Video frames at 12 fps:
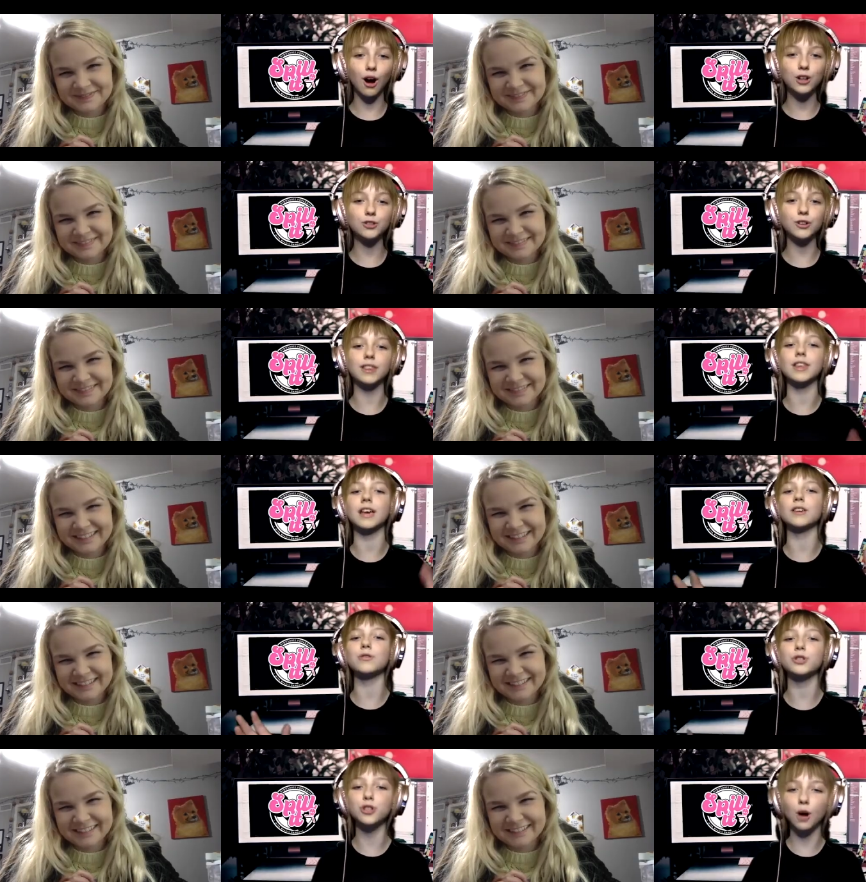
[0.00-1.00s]
Speaker 1: Audrey,
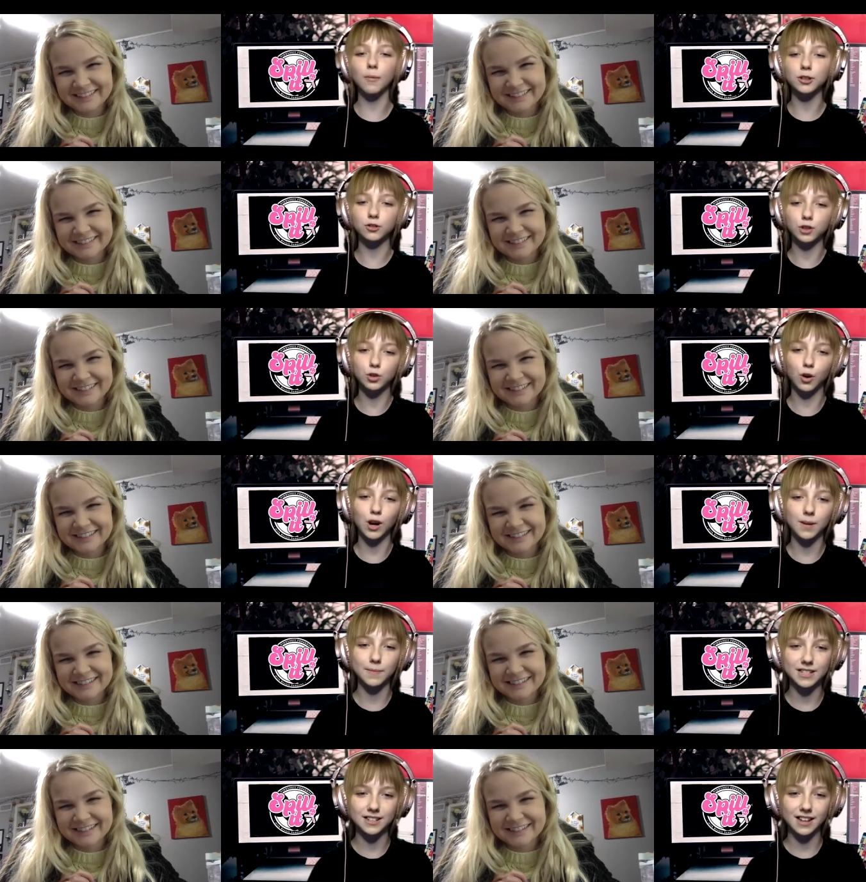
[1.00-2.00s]
thank you so much for
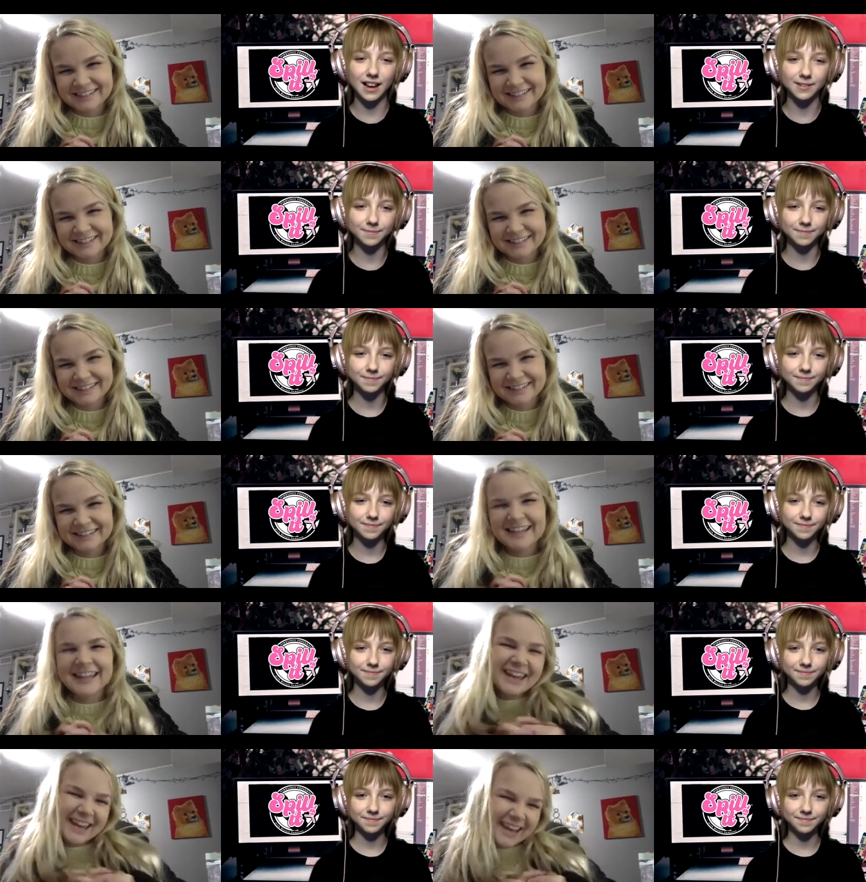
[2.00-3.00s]
joining me today.
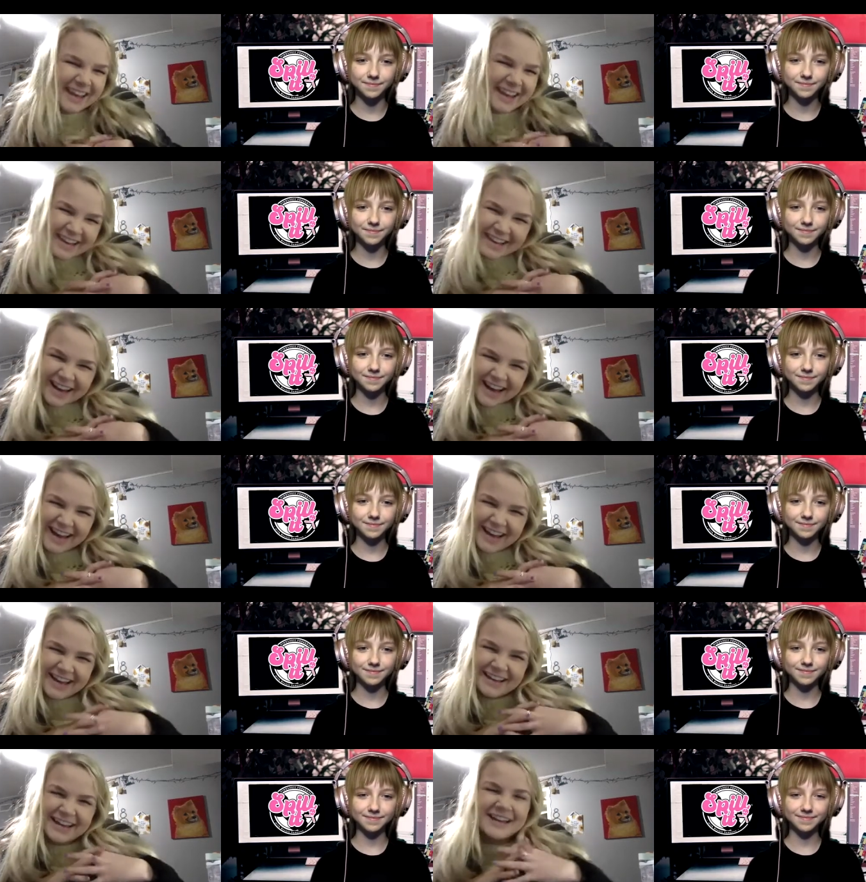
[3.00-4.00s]
Hey,
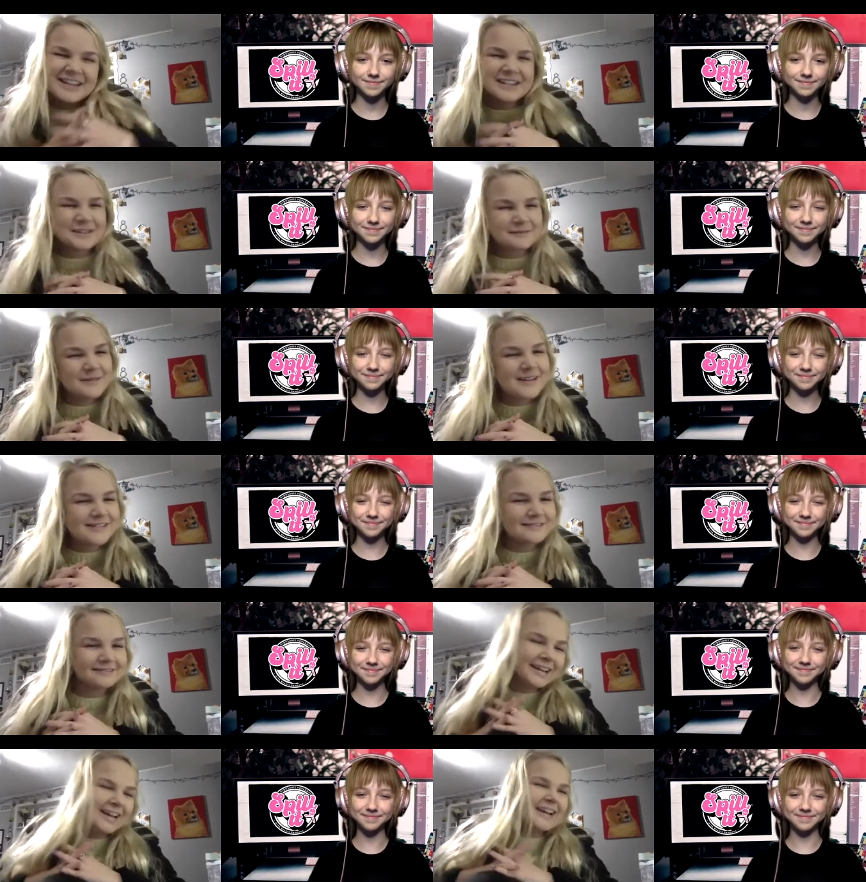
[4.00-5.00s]
Eccaia.
Speaker 2: It's
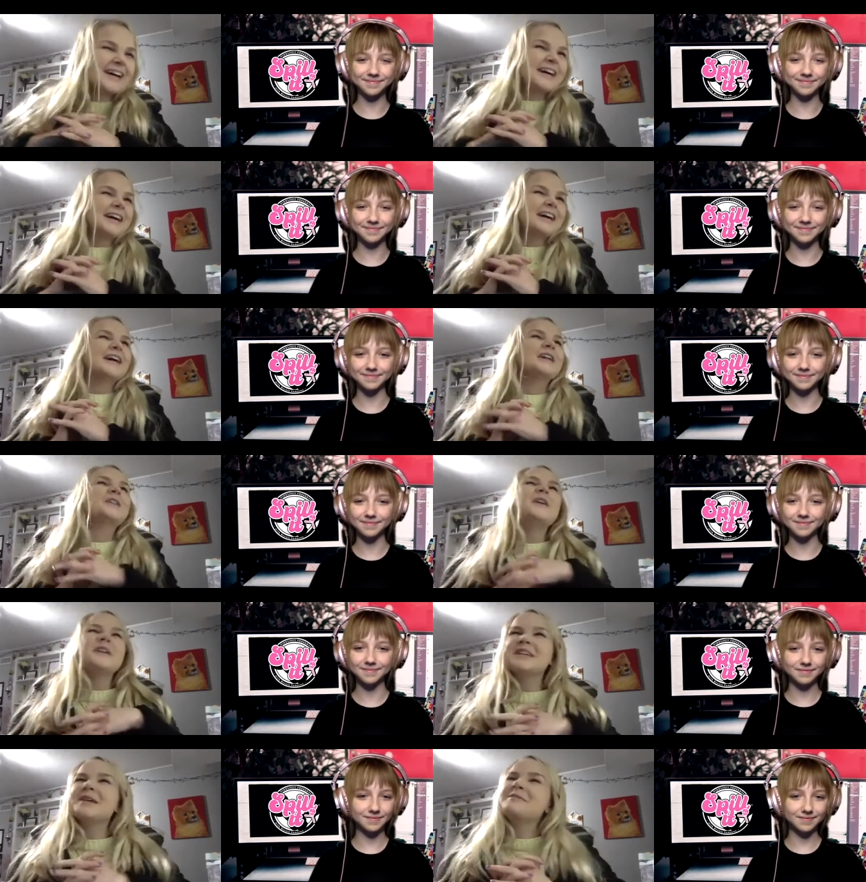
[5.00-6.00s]
been a
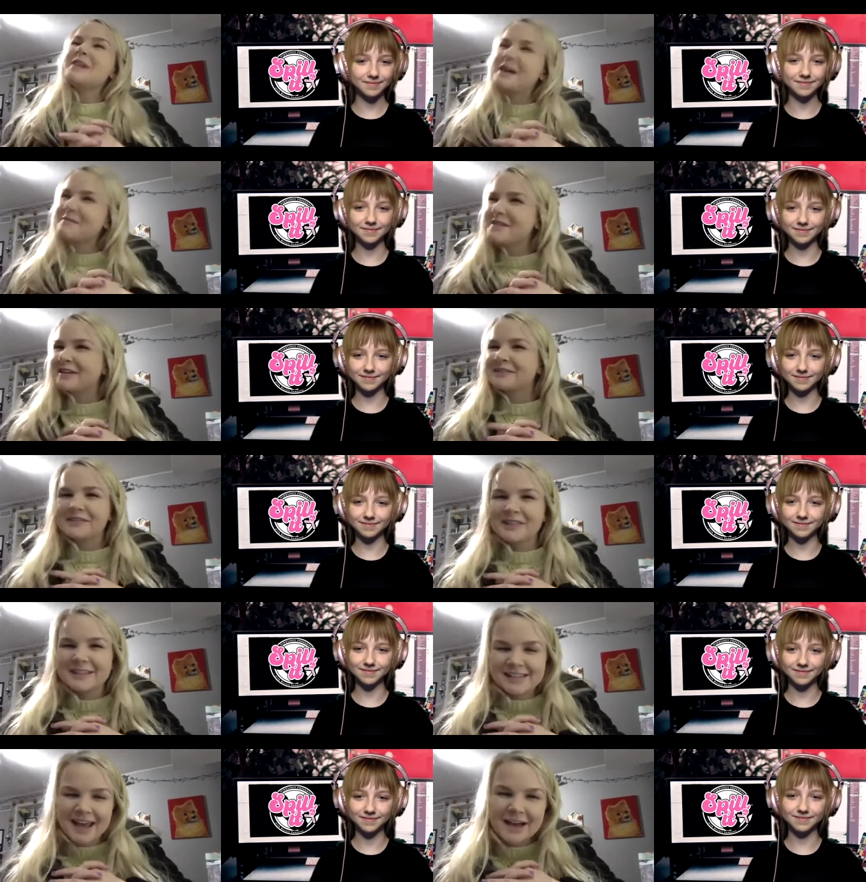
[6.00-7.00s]
long time coming for
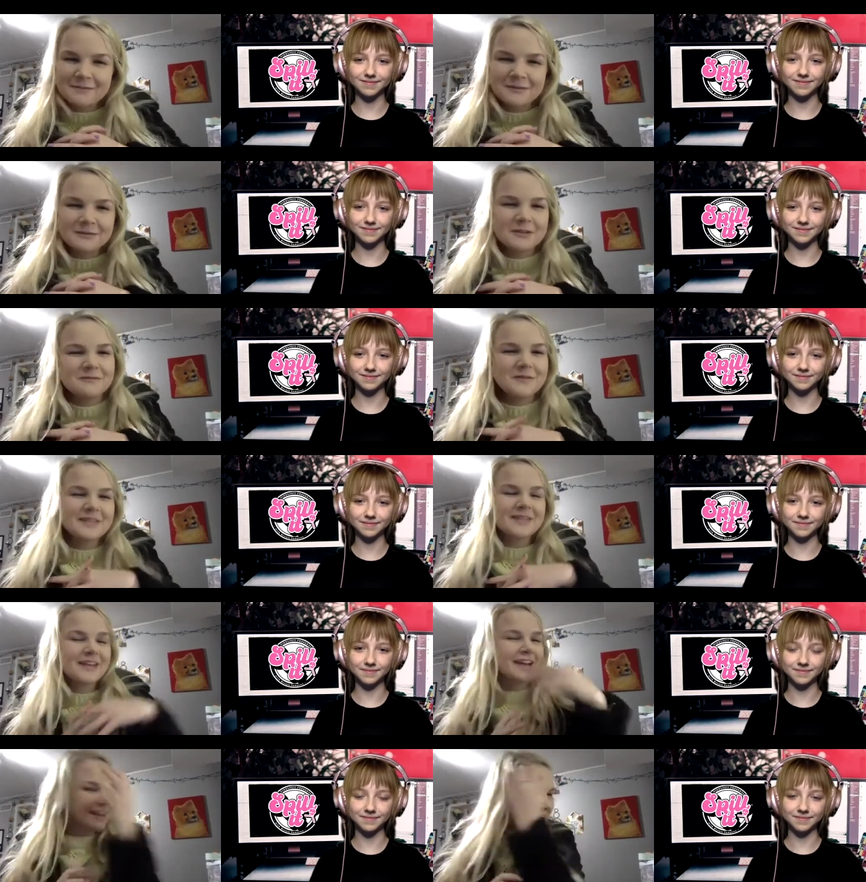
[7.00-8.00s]
this to happen. We've been,
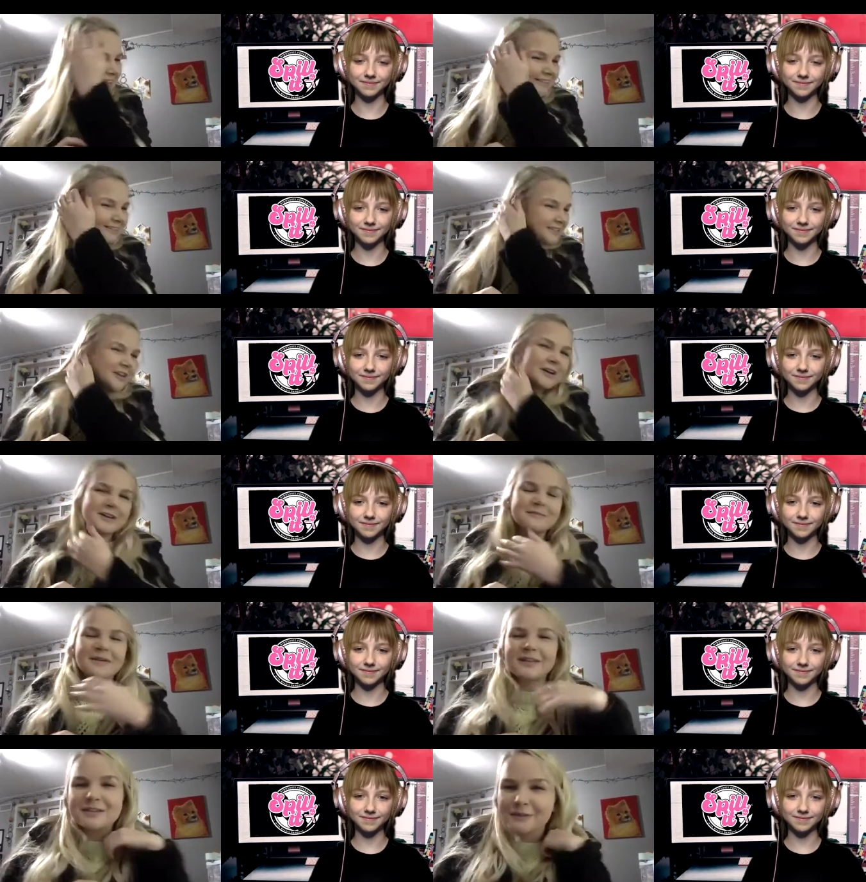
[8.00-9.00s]
talking
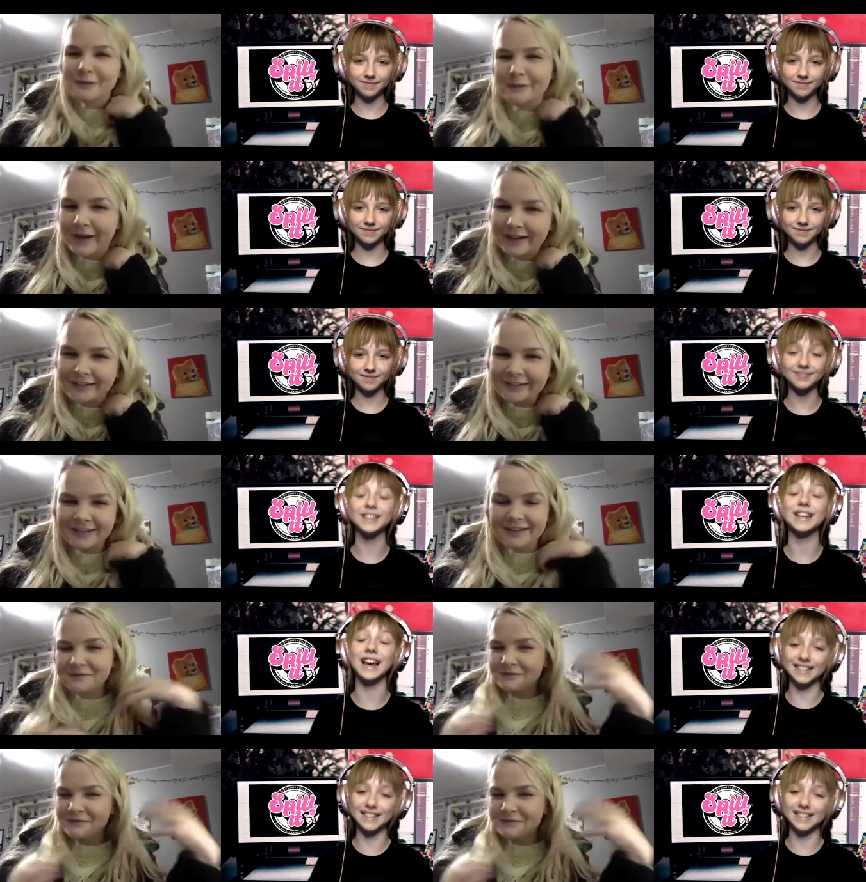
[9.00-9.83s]
about this for a while,
Speaker 1: and I'm